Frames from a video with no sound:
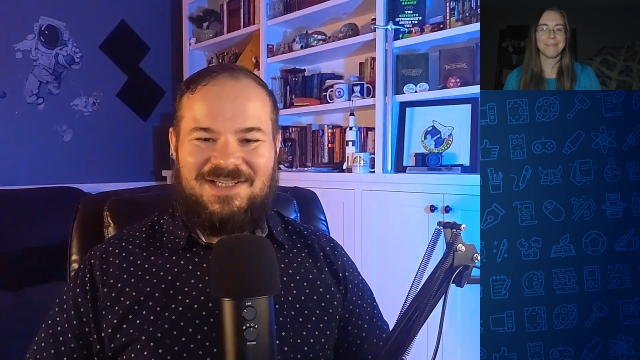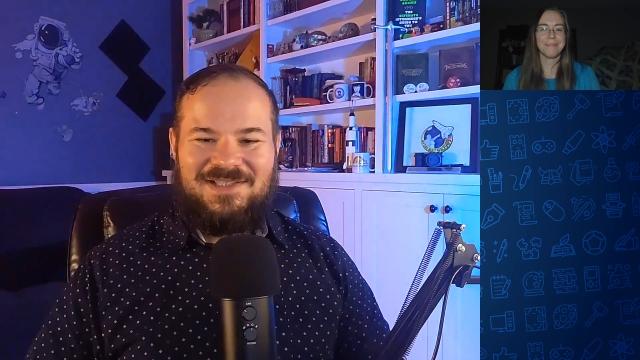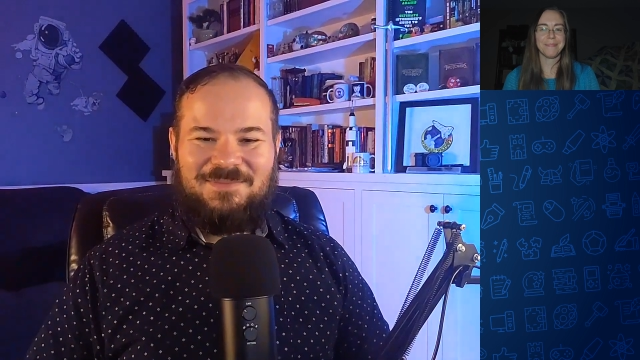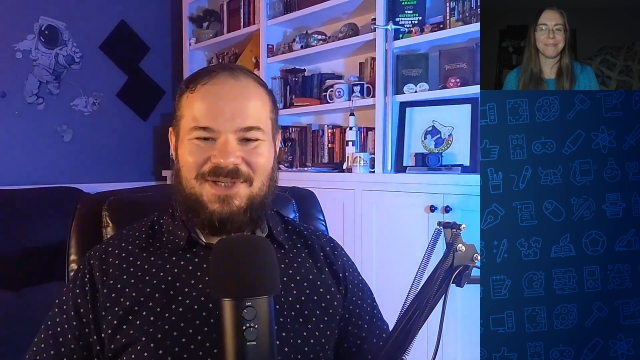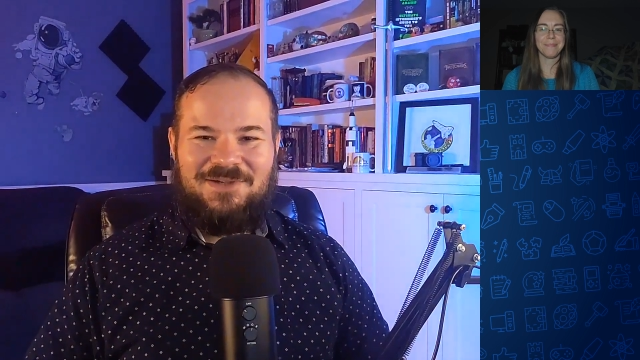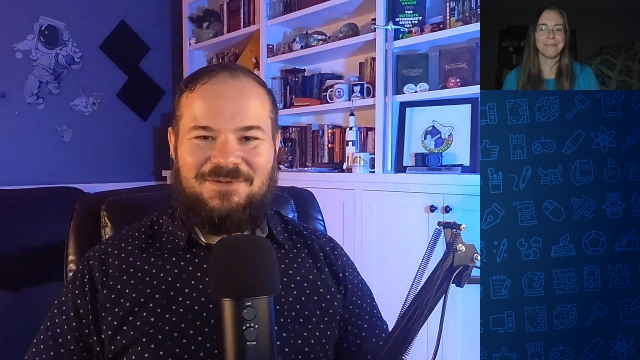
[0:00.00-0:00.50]
is
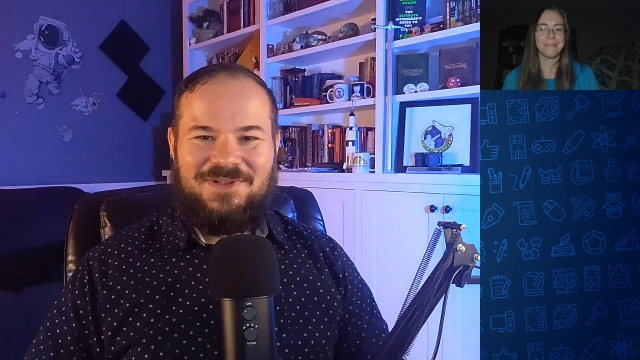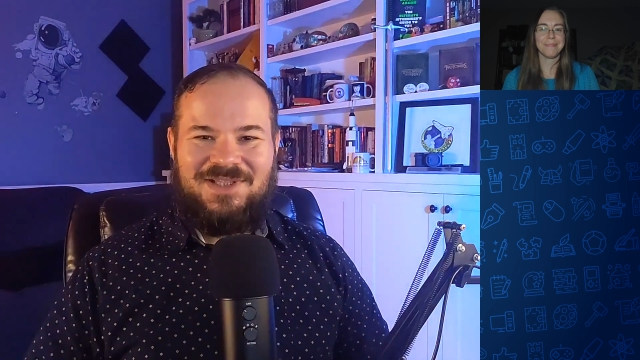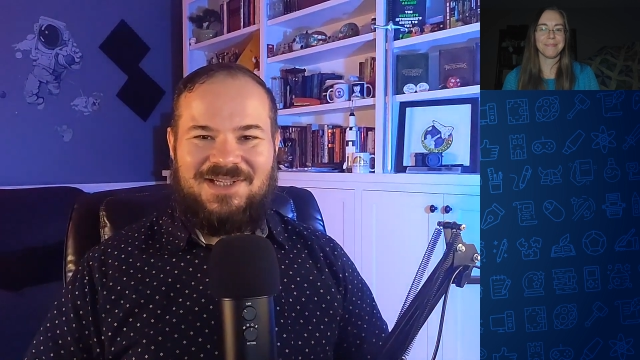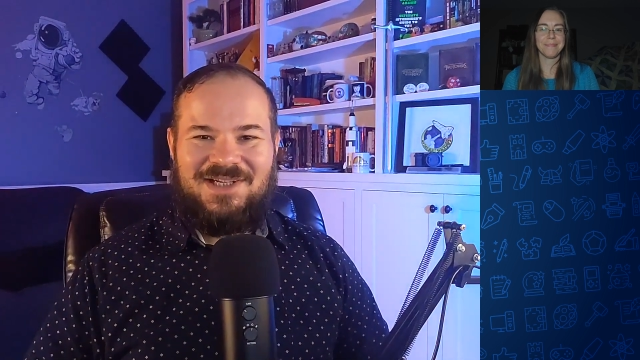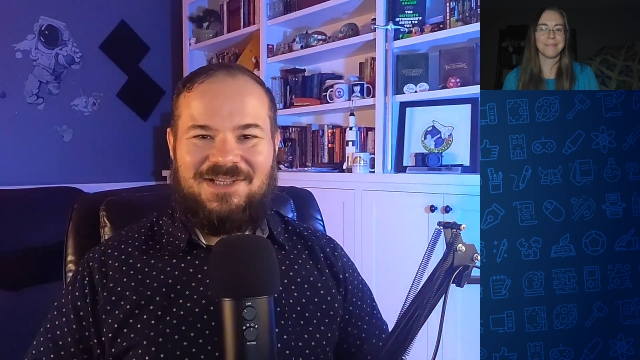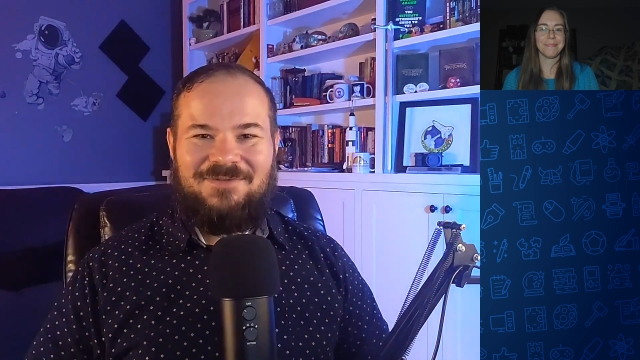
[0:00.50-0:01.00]
my only
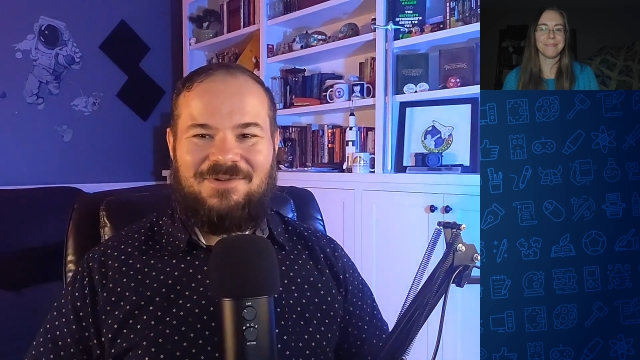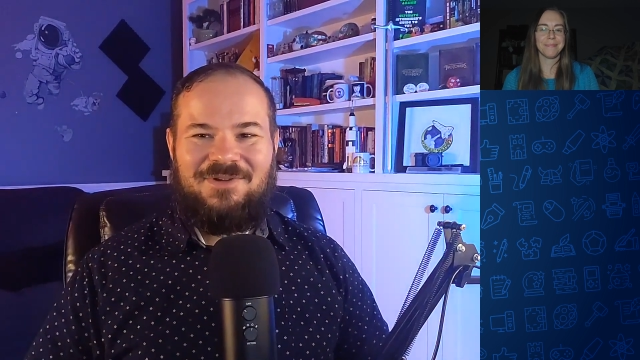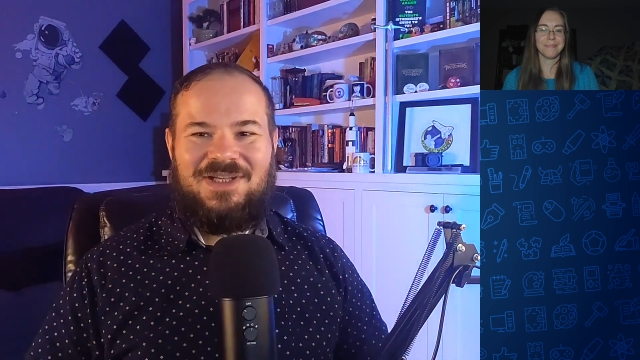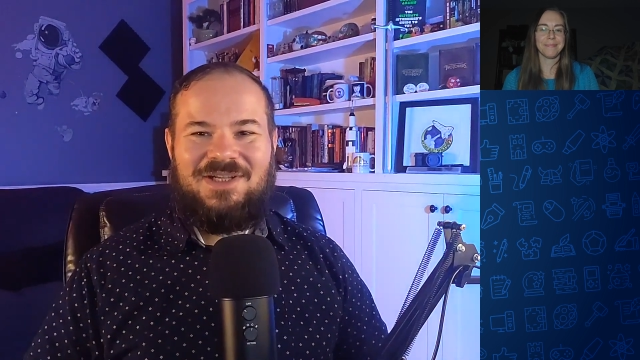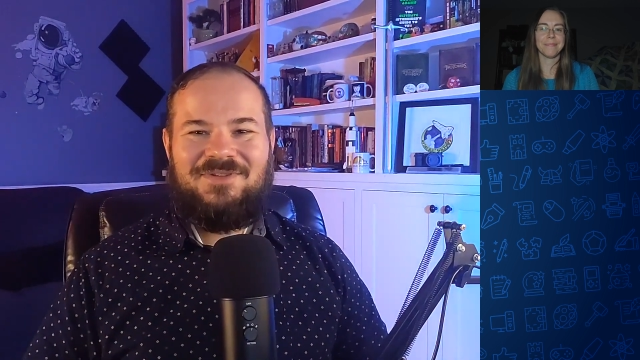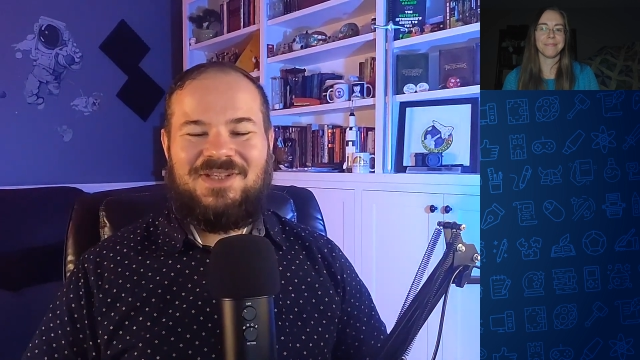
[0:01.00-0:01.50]
kind of
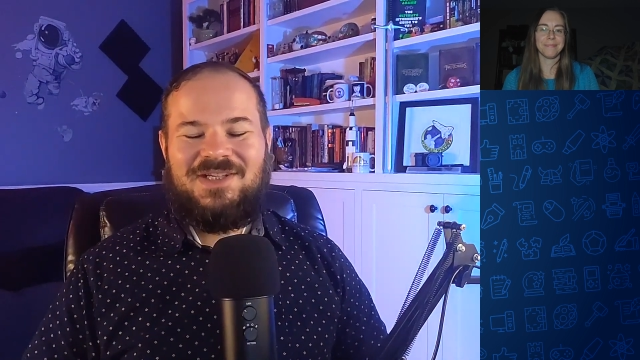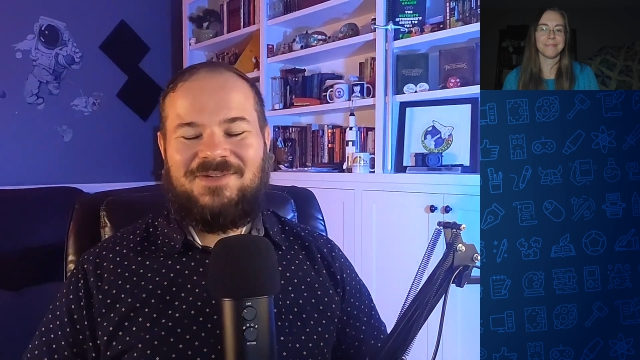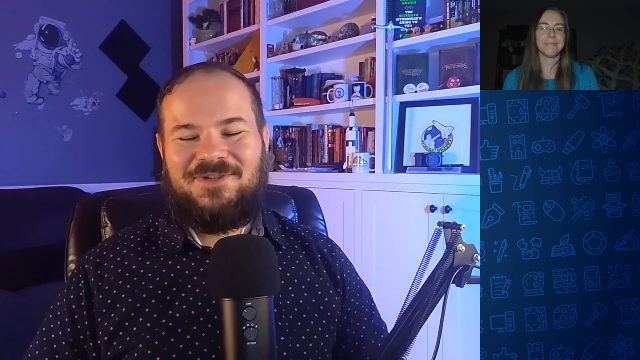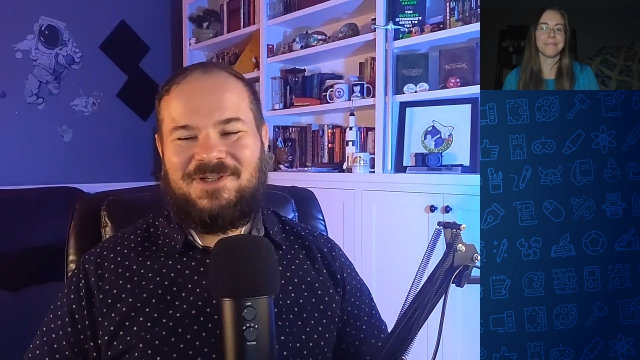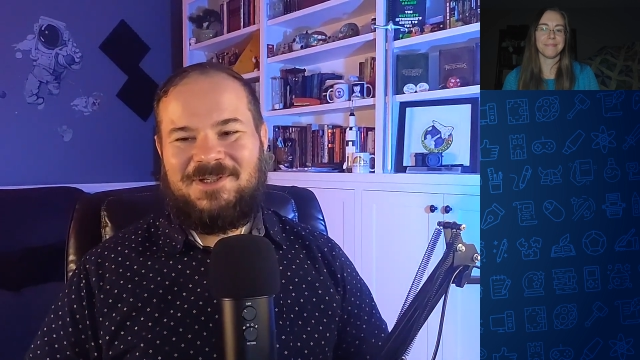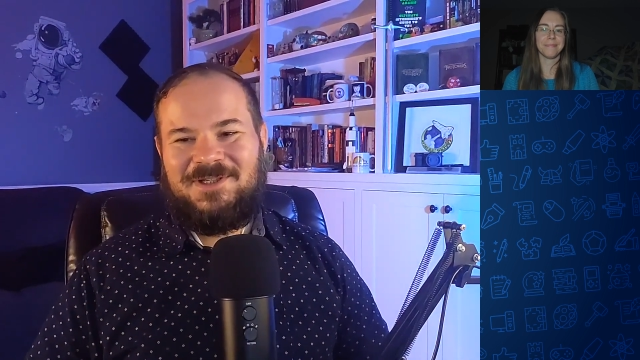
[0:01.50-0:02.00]
creative endeavor.